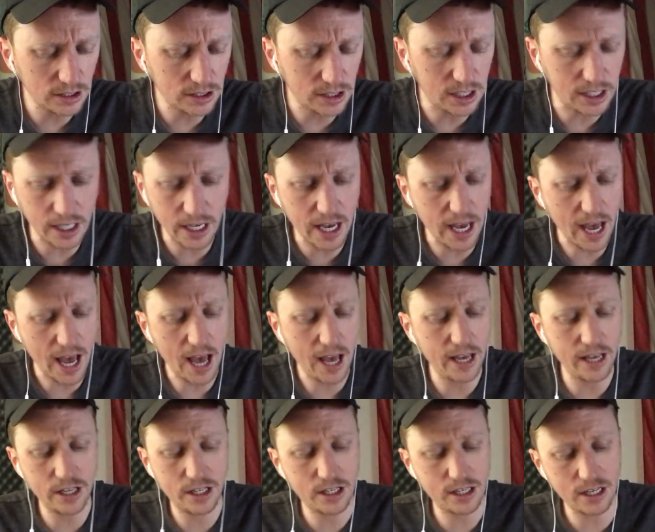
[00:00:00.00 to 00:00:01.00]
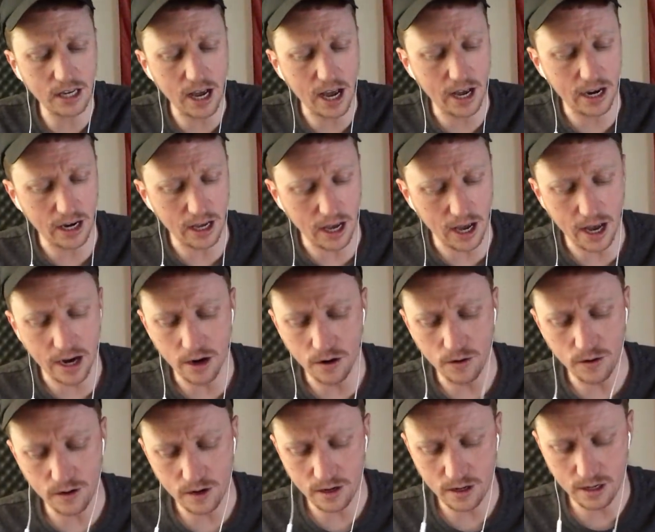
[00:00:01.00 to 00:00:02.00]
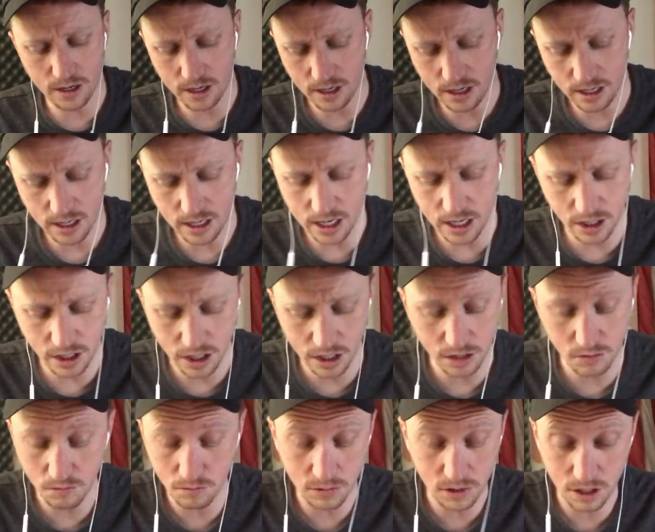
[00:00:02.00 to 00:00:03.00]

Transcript: yeah, it's, I, I don't, he just